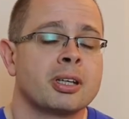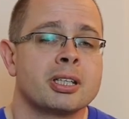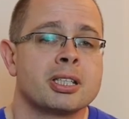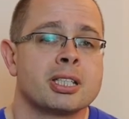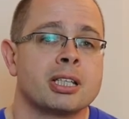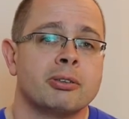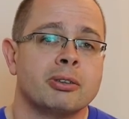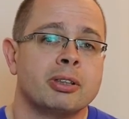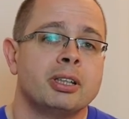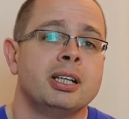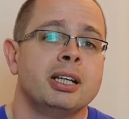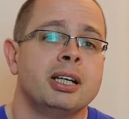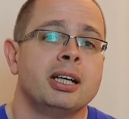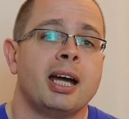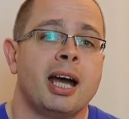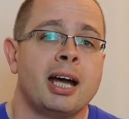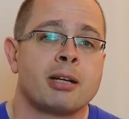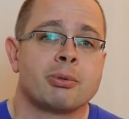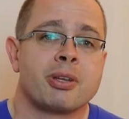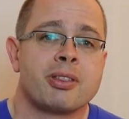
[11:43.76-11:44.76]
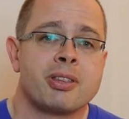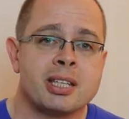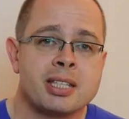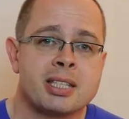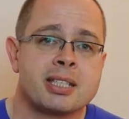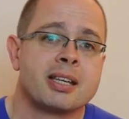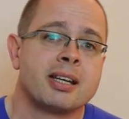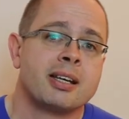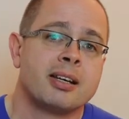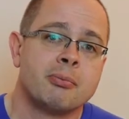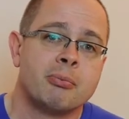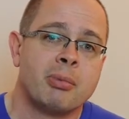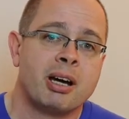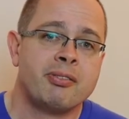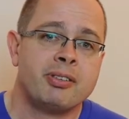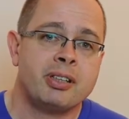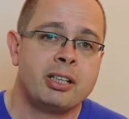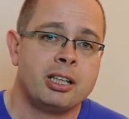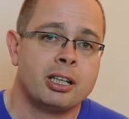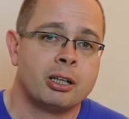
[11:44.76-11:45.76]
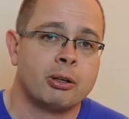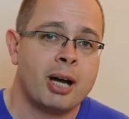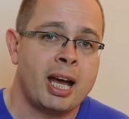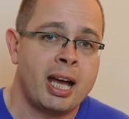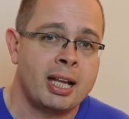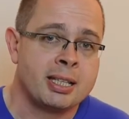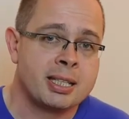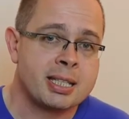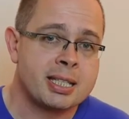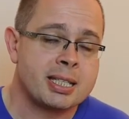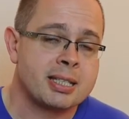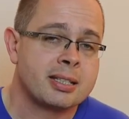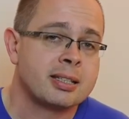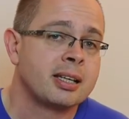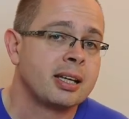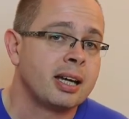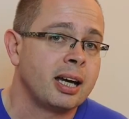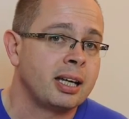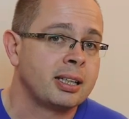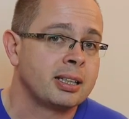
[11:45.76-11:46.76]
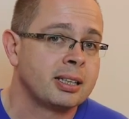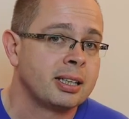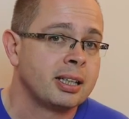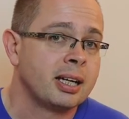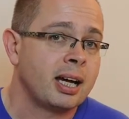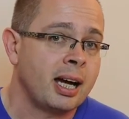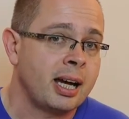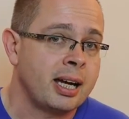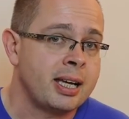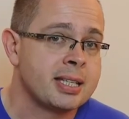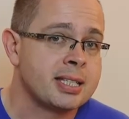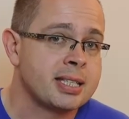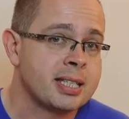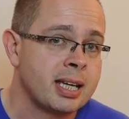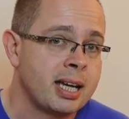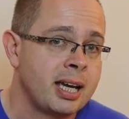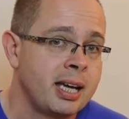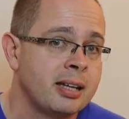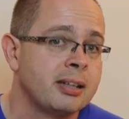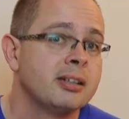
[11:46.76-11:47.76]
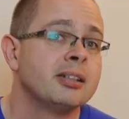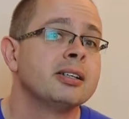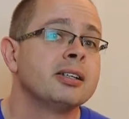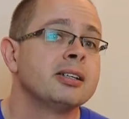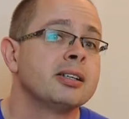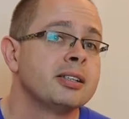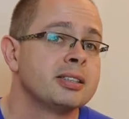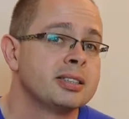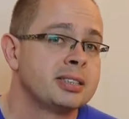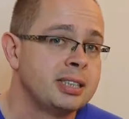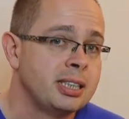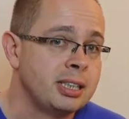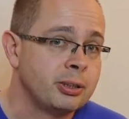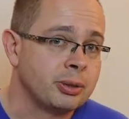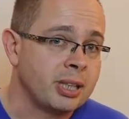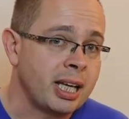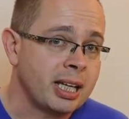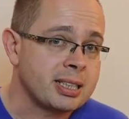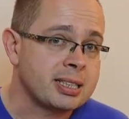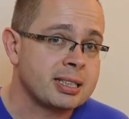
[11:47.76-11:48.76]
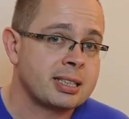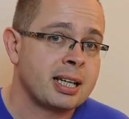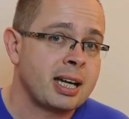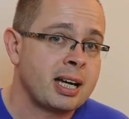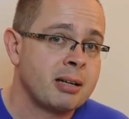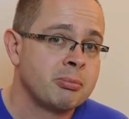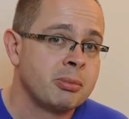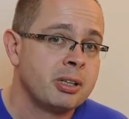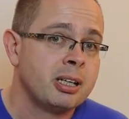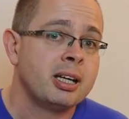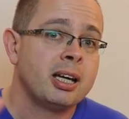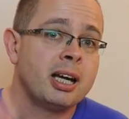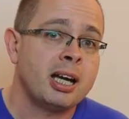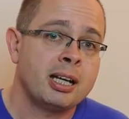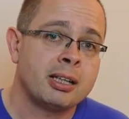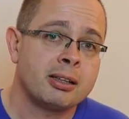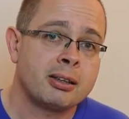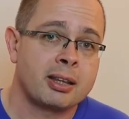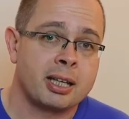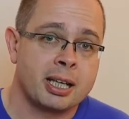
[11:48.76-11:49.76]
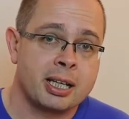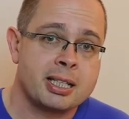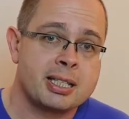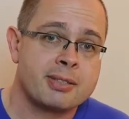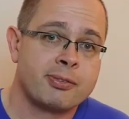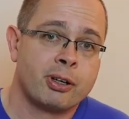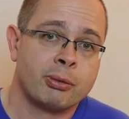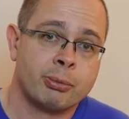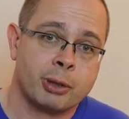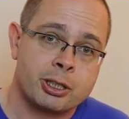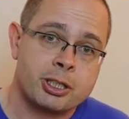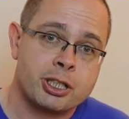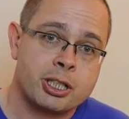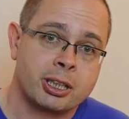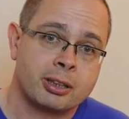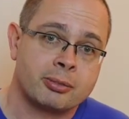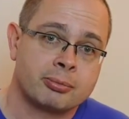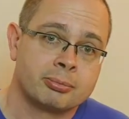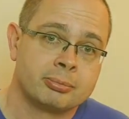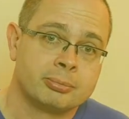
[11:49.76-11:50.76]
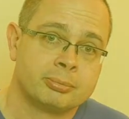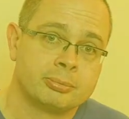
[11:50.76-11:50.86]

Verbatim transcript: So, and with this, my video ends, and I say see you next time, and thanks for watching.